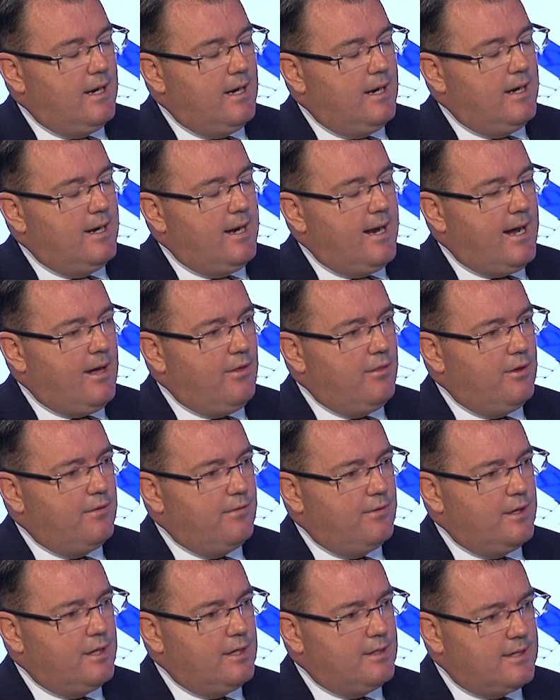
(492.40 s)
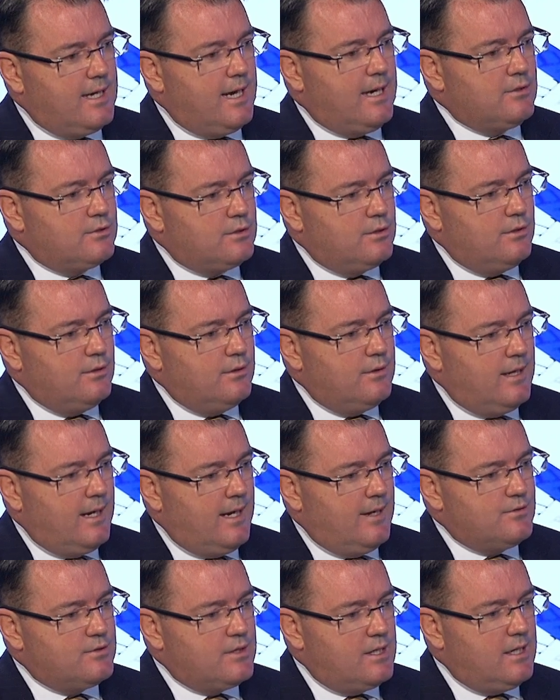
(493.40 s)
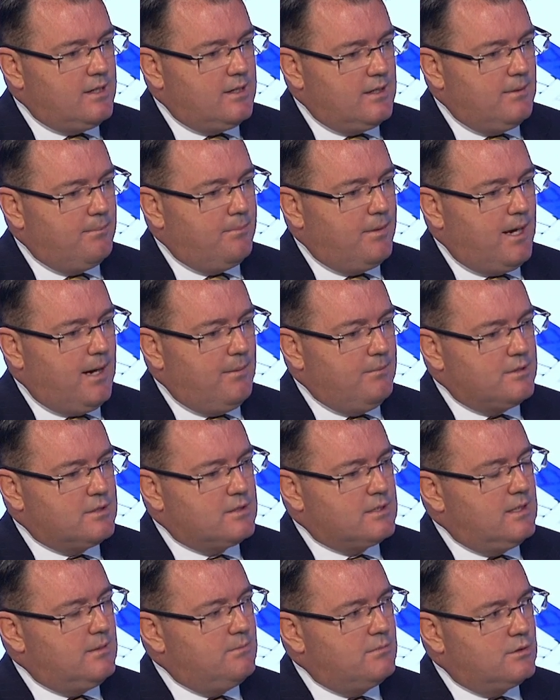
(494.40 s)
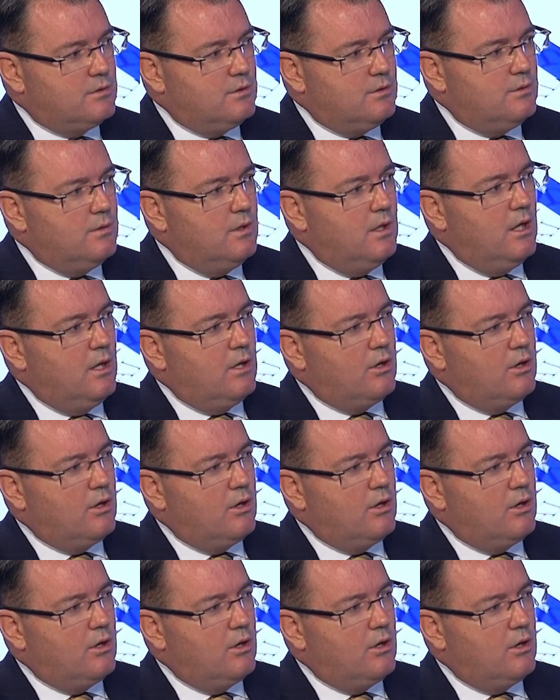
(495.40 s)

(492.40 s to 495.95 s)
Now that the downturn has hit and apartments seem to